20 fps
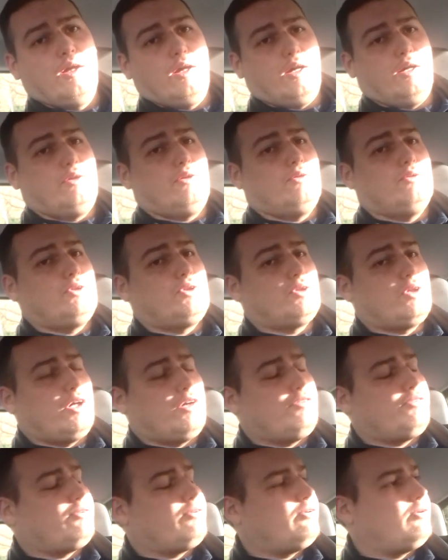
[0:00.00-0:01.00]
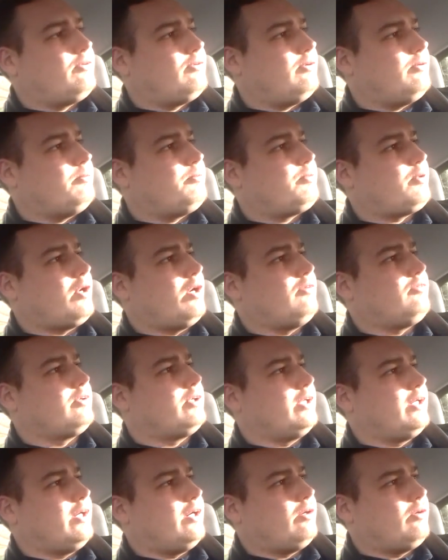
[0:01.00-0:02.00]
I don't drive
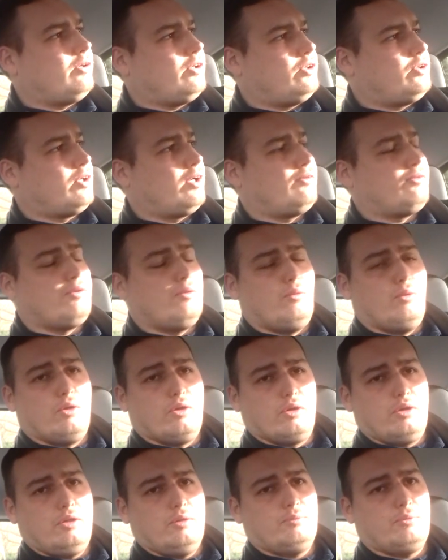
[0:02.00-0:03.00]
privately, I only drive for work.